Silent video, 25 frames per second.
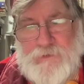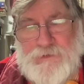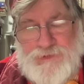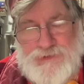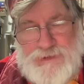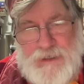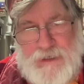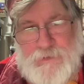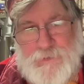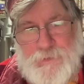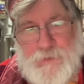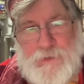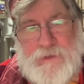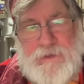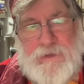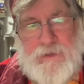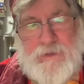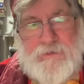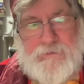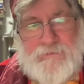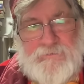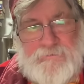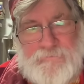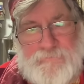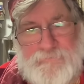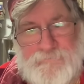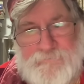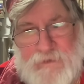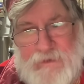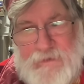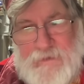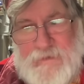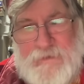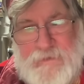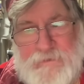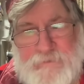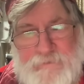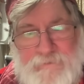Jenrick, the
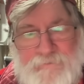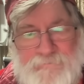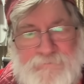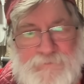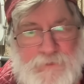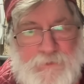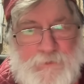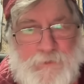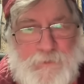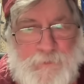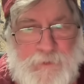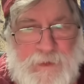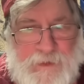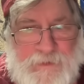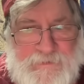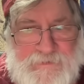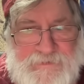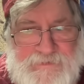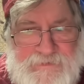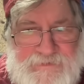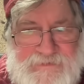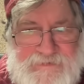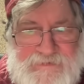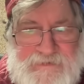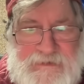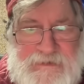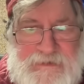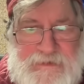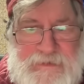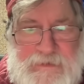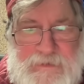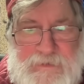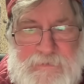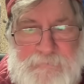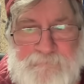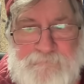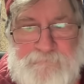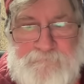failure of the Rwanda
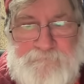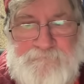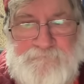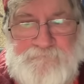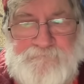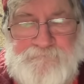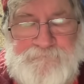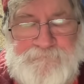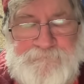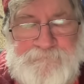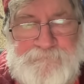scheme,